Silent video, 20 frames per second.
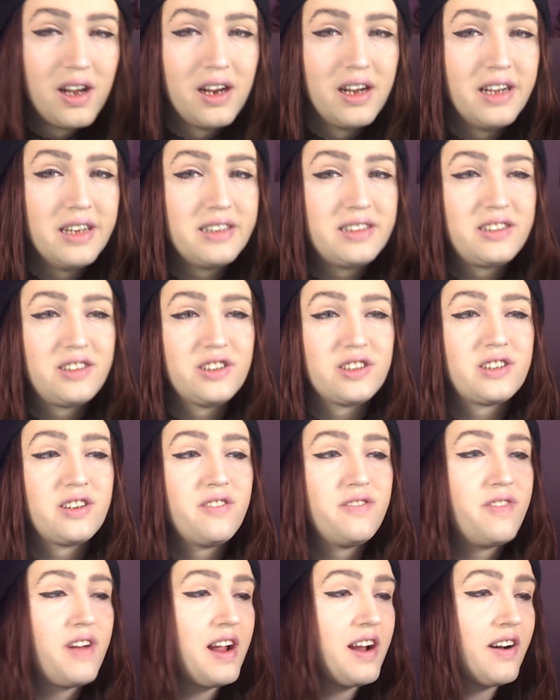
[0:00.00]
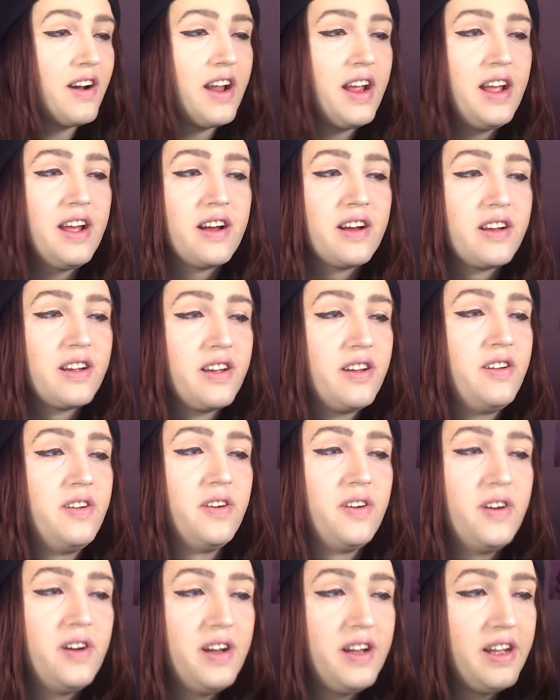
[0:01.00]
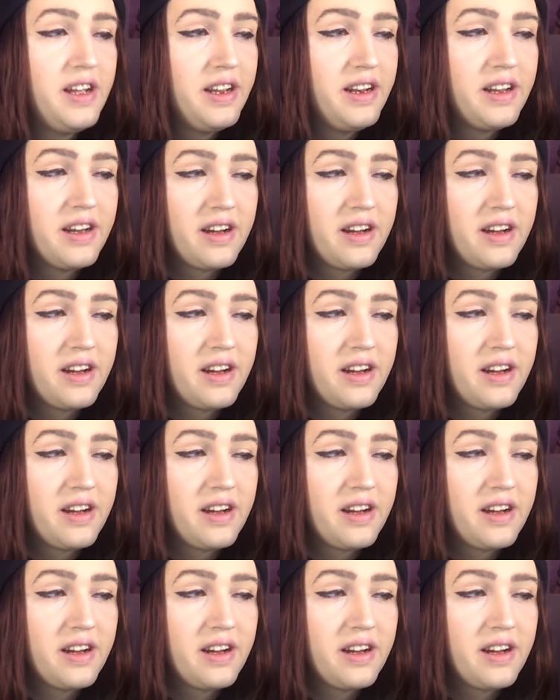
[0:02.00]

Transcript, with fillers: It's just a very good,